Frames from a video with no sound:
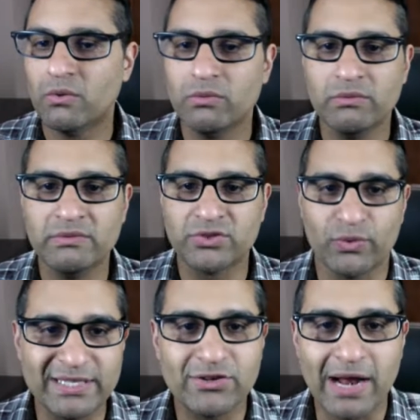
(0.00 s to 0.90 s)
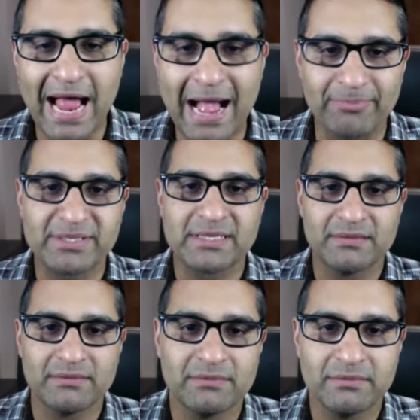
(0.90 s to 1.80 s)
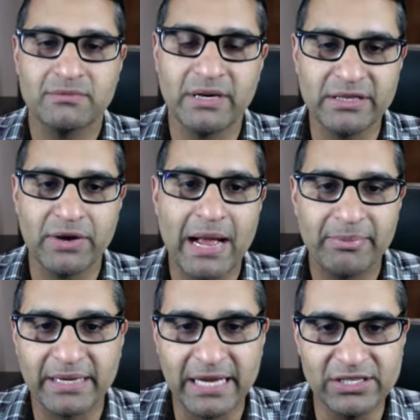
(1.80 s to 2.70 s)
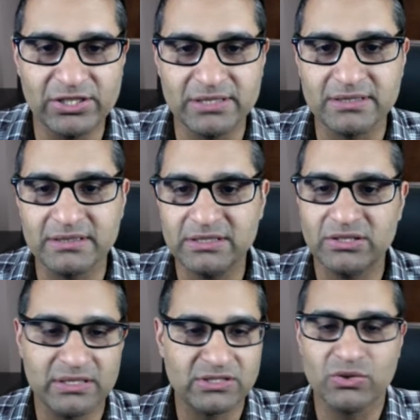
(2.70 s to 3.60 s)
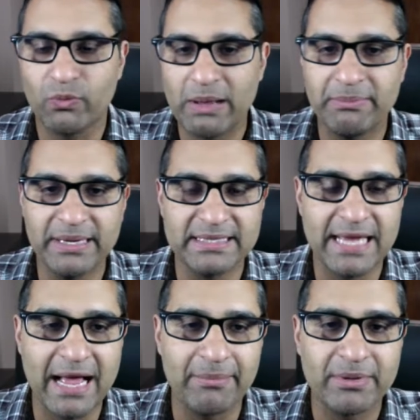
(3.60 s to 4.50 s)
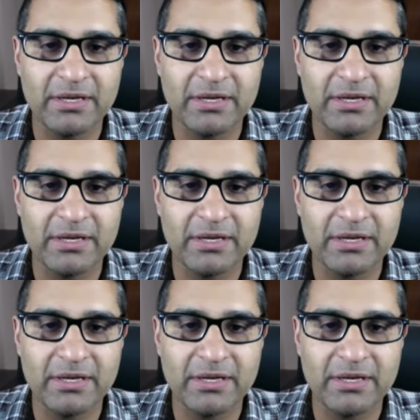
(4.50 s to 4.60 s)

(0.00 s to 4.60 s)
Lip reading: these are apps, right? They're applications. And this is a web-based app.